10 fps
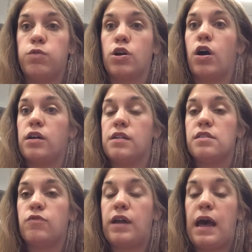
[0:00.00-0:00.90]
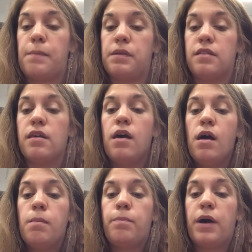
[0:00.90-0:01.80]
regardless of what happens.
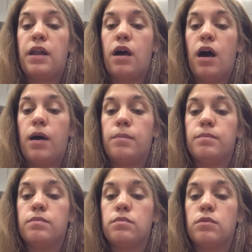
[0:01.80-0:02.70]
But um,